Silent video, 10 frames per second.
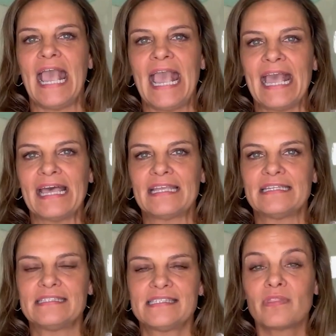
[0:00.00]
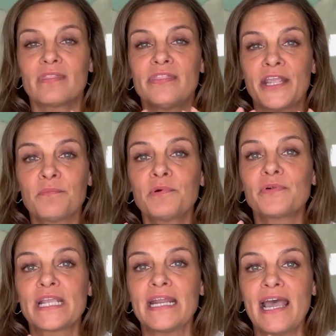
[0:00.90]
and their
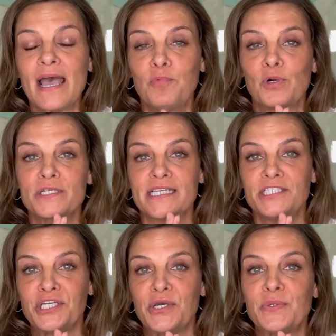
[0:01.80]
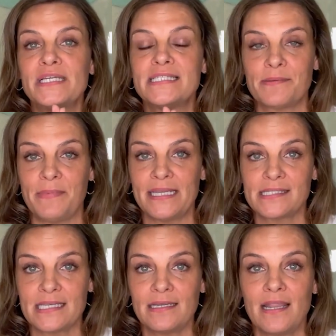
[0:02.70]
marina at Port St. Joe is
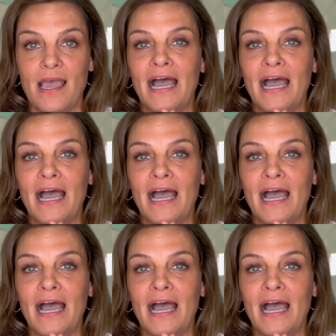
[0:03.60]
amazing.